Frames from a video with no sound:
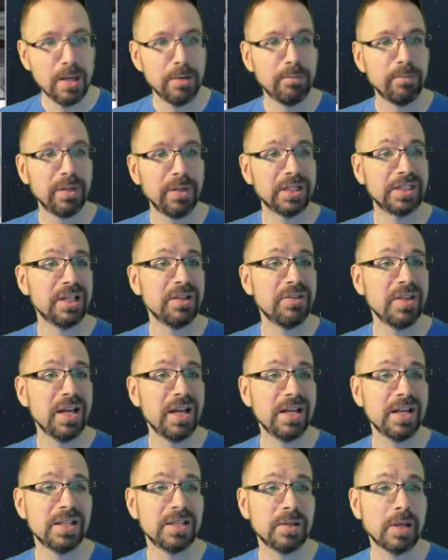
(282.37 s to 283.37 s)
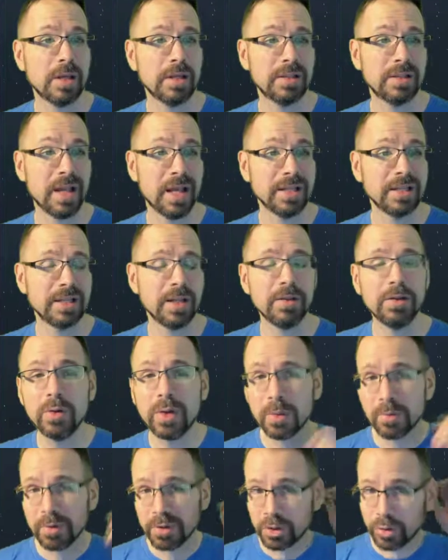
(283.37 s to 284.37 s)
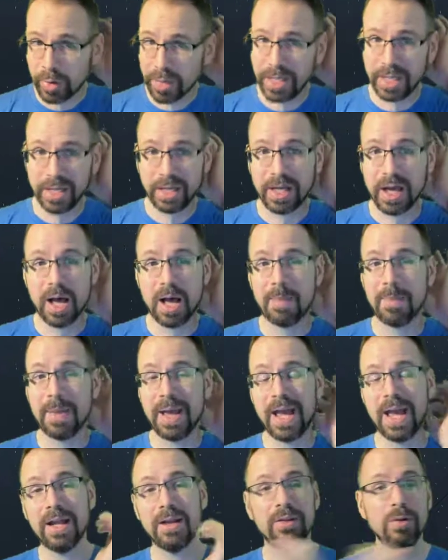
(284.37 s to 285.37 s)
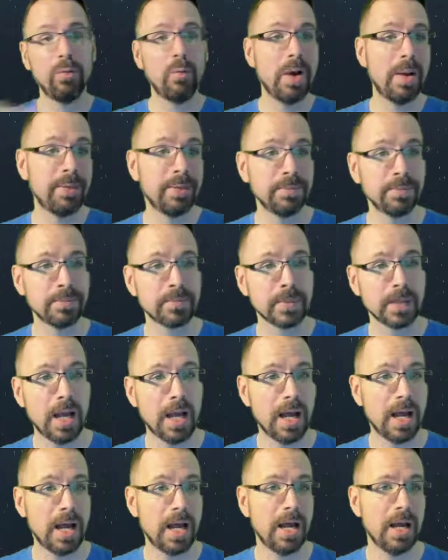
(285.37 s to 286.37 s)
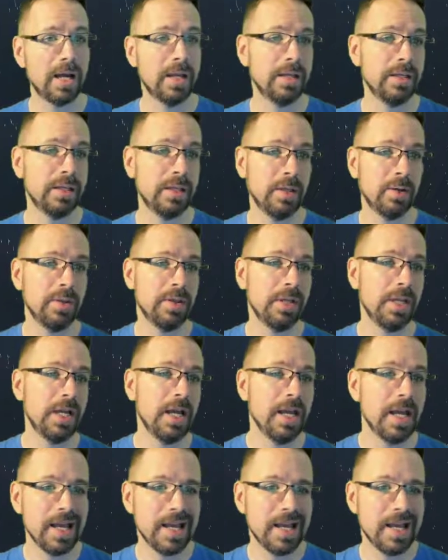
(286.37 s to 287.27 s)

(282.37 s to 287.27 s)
But that is nice. Now, they do come with training, com, and the weapon. Uh, you know, the,